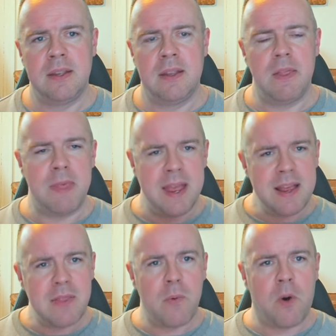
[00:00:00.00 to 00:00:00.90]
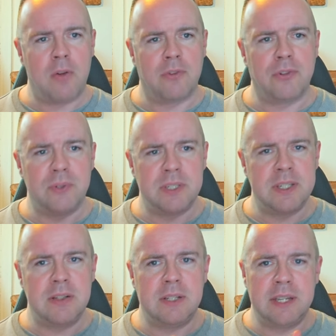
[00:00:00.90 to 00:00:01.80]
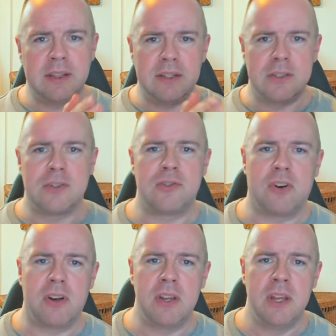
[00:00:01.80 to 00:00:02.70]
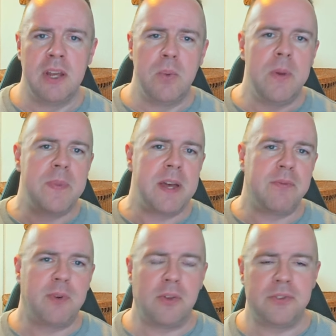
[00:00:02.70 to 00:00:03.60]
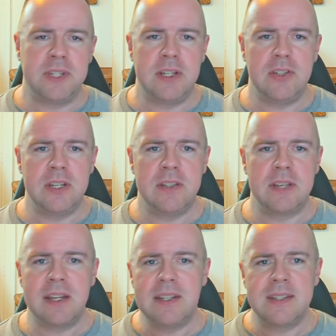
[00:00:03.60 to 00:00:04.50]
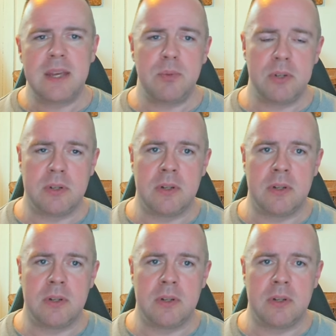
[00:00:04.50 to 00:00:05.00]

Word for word: They are the ones who steal, kill and destroy with their false teachings and deception.